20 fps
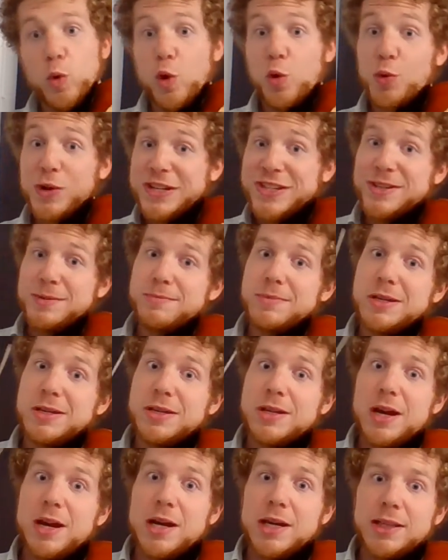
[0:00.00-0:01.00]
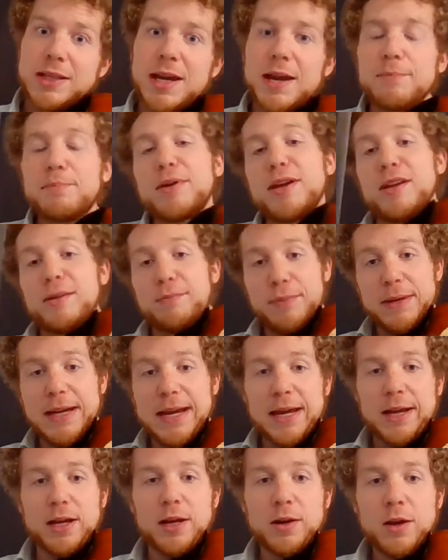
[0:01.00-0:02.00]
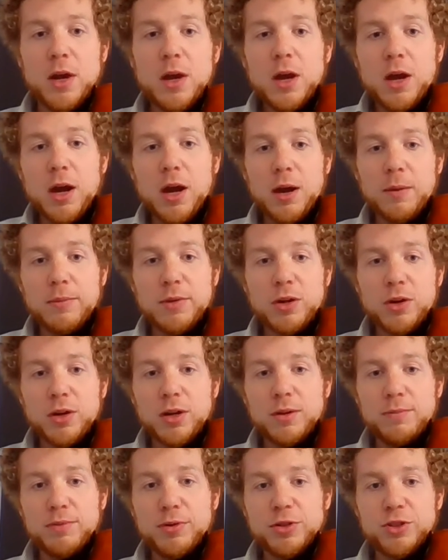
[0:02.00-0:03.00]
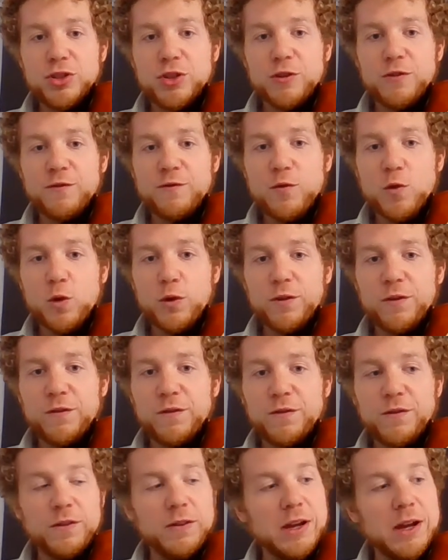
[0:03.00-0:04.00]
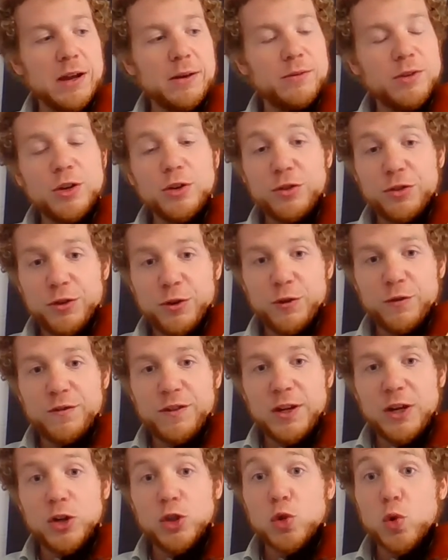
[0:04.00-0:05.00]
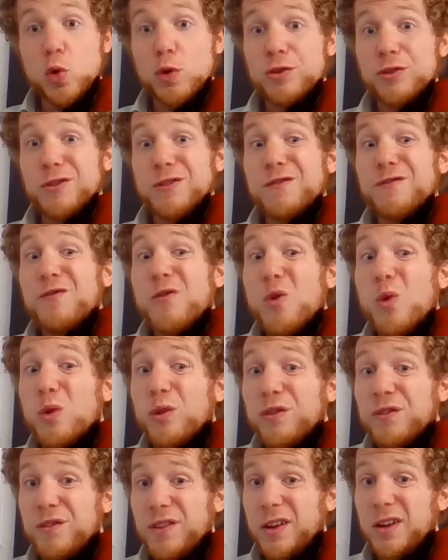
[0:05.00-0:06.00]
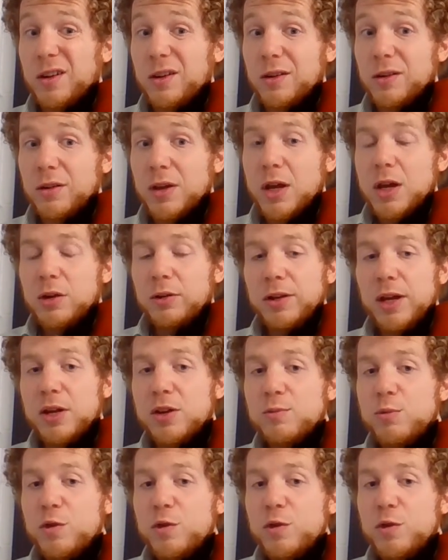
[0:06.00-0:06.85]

we're reaching beyond that pink banana. Um, you're going to put your fourth, uh, your third finger towards your fourth finger. Okay, you're